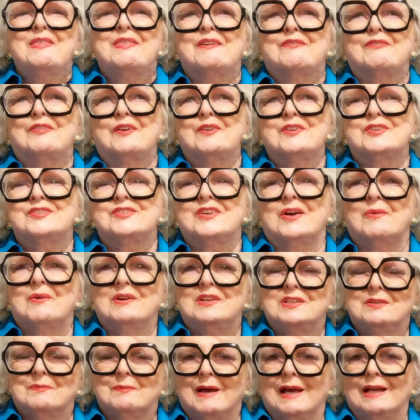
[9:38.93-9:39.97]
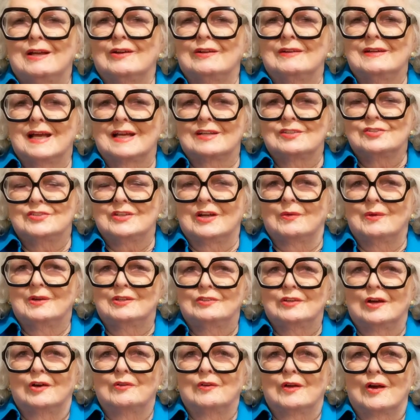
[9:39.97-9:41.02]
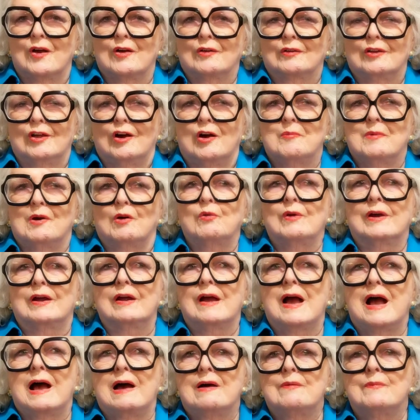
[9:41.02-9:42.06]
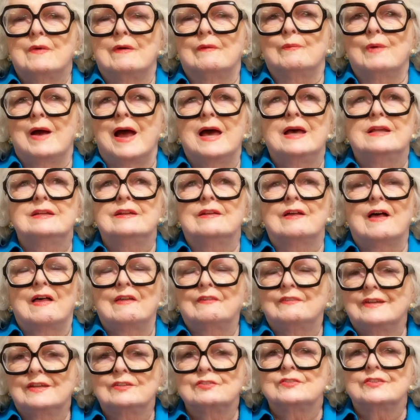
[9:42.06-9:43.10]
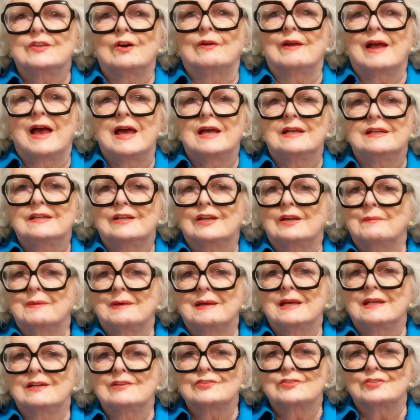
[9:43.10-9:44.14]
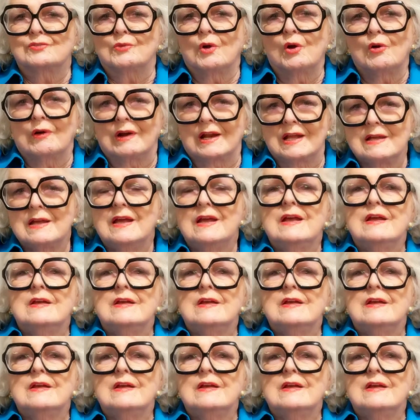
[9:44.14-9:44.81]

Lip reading: The first year I went to Baylor, next year I went to Oklahoma, where I just thought I had to be in a sorority.